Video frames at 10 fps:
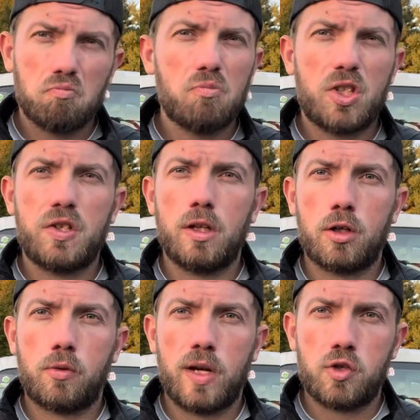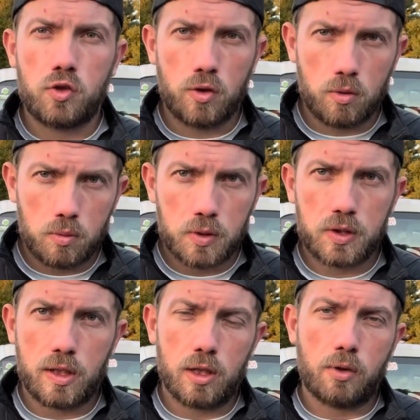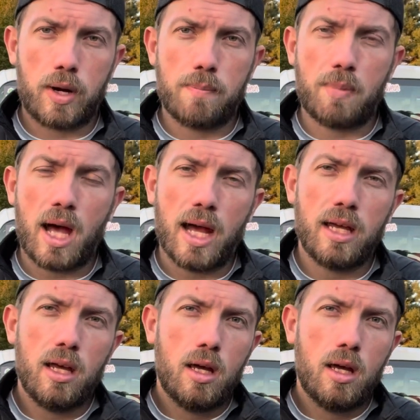still a great shoe, still a great buy,